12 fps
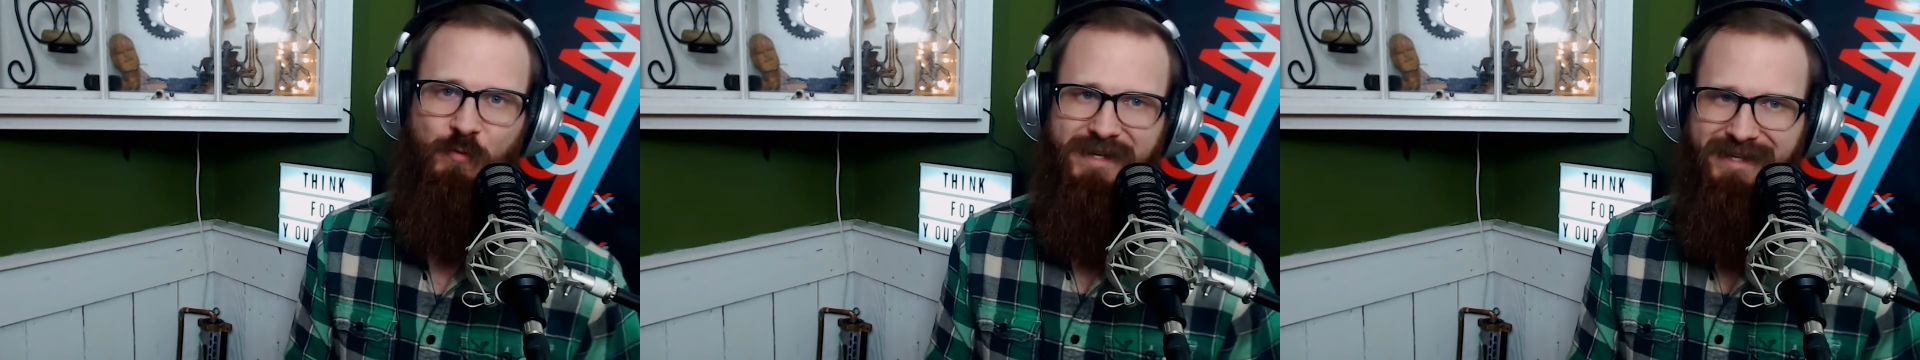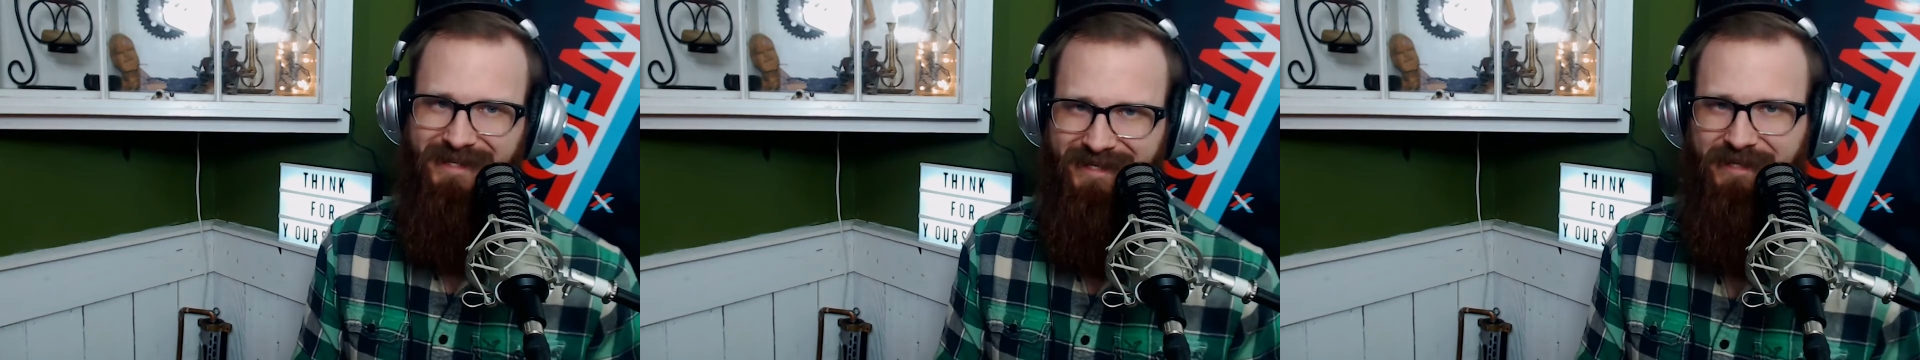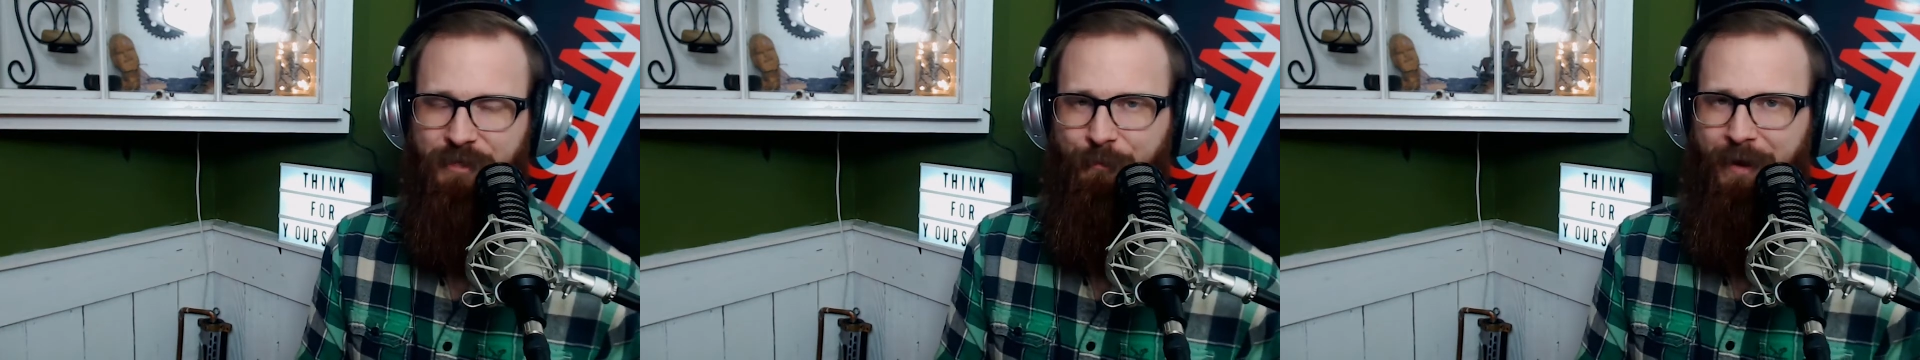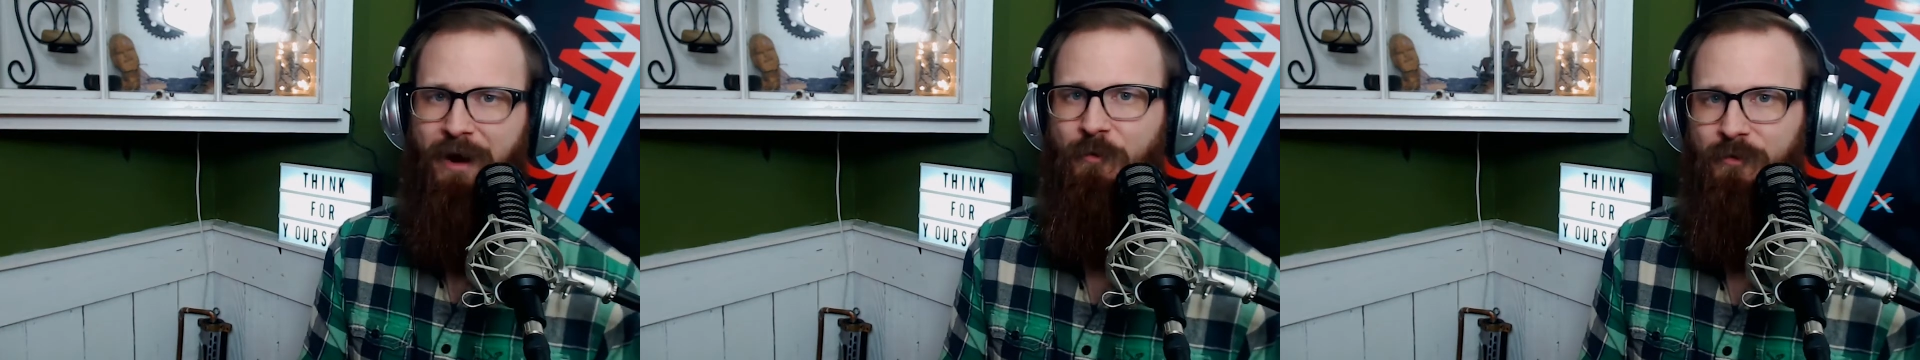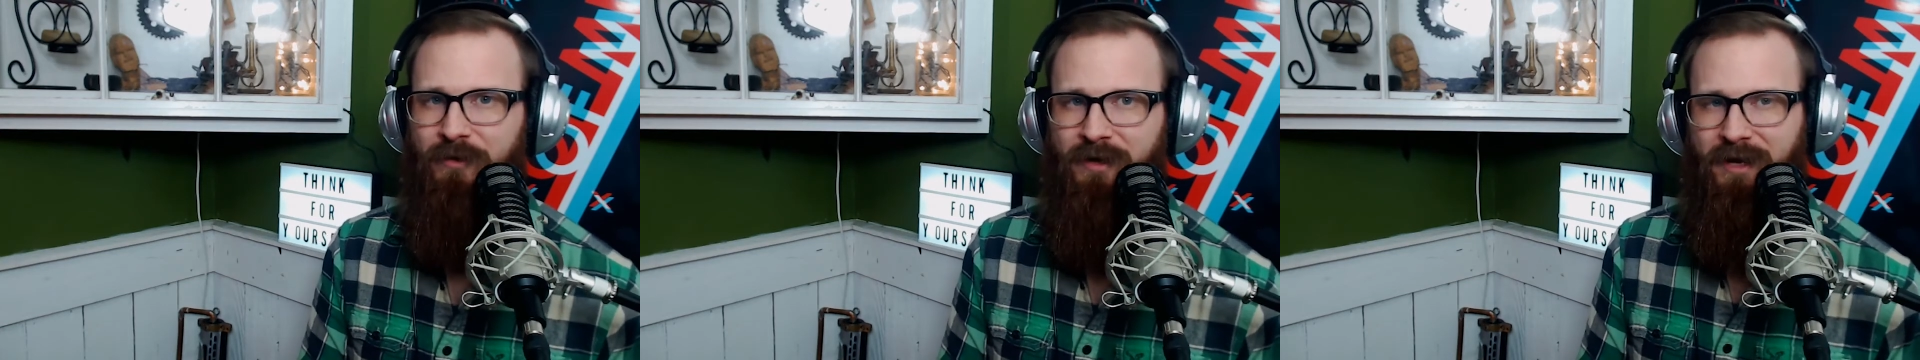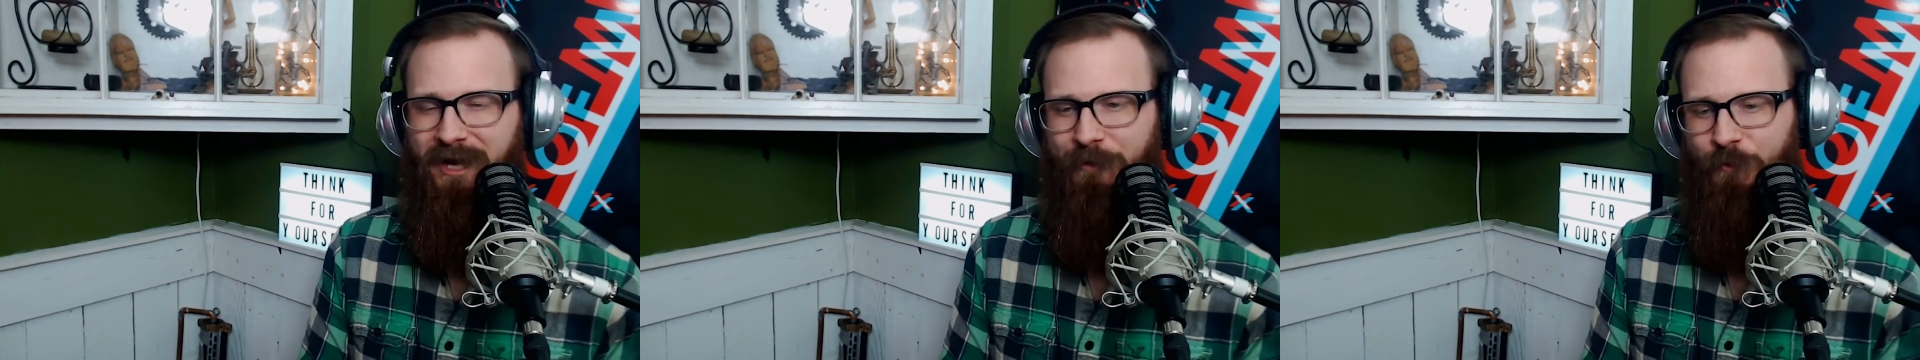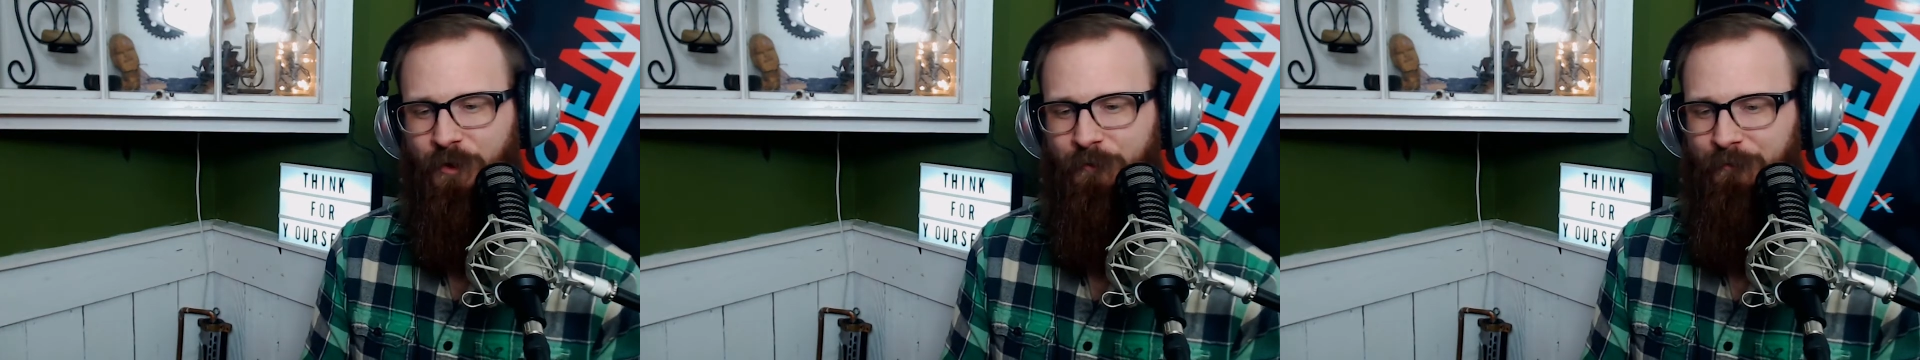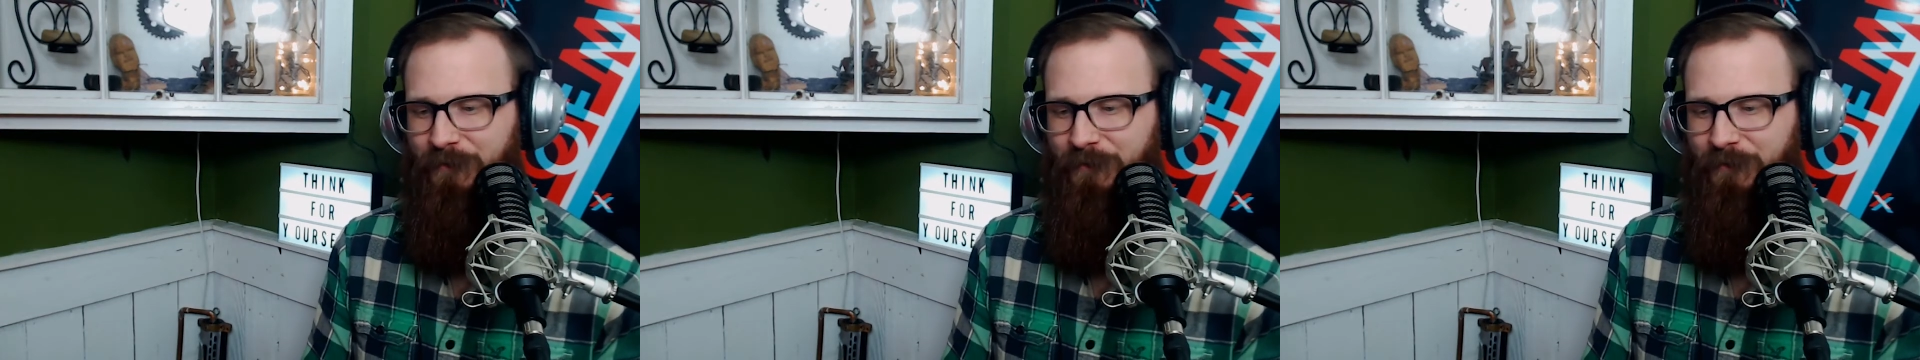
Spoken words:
We need the power, and we're,